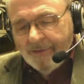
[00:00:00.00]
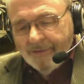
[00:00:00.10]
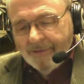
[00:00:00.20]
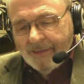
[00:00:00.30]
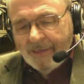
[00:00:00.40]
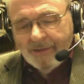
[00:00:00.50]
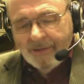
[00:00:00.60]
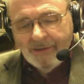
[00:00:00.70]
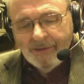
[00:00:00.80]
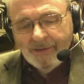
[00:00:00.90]
The
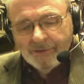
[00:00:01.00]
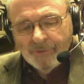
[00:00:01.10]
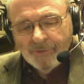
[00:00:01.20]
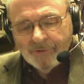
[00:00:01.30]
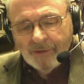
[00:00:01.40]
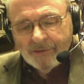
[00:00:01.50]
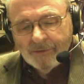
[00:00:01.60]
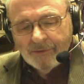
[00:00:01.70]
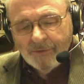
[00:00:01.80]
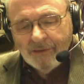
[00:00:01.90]
candidate has been taught to
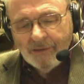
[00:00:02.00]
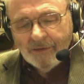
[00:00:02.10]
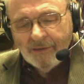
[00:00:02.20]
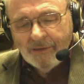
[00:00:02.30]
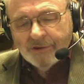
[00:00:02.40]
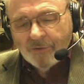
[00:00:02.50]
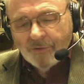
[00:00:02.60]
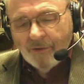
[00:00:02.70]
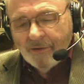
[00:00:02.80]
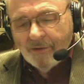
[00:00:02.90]
be as
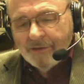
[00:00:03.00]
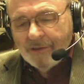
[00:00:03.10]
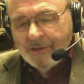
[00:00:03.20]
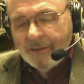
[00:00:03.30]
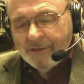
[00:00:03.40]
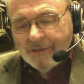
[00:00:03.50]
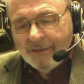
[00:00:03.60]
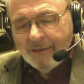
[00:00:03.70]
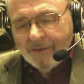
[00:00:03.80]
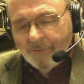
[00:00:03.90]
square as he
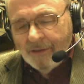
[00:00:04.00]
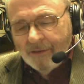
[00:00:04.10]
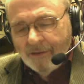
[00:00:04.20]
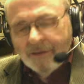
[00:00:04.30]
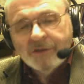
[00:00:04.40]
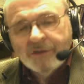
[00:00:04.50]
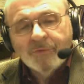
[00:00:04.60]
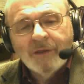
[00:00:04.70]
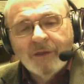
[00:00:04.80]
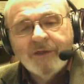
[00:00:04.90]
can be in his
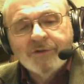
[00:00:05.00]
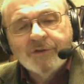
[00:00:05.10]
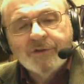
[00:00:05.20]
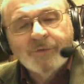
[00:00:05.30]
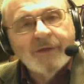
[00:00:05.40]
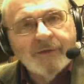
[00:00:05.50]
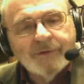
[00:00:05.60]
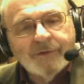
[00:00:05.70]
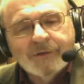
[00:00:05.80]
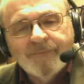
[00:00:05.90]
relations with
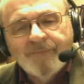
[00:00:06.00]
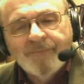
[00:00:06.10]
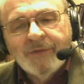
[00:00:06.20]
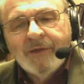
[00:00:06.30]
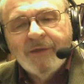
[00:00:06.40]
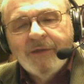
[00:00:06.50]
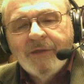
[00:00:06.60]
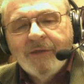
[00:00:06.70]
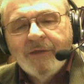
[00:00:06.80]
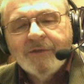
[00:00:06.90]
others,
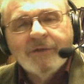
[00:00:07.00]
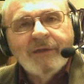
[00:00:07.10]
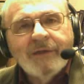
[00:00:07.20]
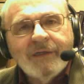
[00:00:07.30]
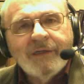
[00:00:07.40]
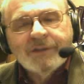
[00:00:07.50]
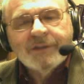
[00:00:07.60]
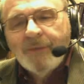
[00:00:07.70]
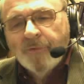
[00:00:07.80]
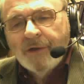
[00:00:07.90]
to lay
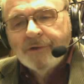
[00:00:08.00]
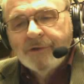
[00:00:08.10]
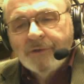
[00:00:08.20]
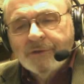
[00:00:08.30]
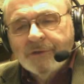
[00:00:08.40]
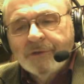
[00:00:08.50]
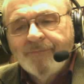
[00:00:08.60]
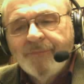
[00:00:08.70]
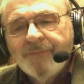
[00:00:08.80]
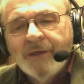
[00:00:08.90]
aside prejudice,
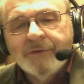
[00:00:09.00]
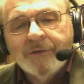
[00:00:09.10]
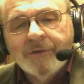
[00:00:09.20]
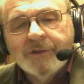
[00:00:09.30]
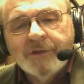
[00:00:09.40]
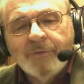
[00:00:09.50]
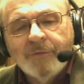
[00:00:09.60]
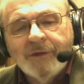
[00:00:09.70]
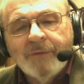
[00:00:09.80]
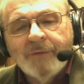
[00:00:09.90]
and to listen
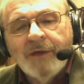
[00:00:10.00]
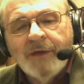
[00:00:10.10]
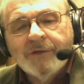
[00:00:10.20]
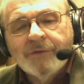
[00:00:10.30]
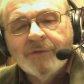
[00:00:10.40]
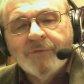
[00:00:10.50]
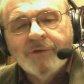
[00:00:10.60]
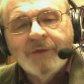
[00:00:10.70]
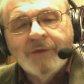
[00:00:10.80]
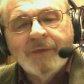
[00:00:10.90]
with
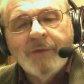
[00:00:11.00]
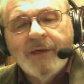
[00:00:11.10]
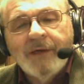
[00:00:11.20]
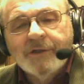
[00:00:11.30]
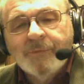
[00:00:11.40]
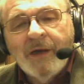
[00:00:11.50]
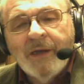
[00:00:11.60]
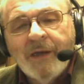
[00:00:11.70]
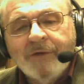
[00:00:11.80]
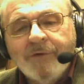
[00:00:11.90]
an unbiased
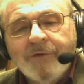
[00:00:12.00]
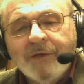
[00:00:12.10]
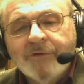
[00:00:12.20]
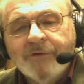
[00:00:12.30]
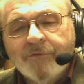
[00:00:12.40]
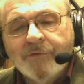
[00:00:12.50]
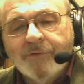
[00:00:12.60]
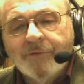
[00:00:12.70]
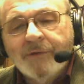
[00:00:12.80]
mind to that truth,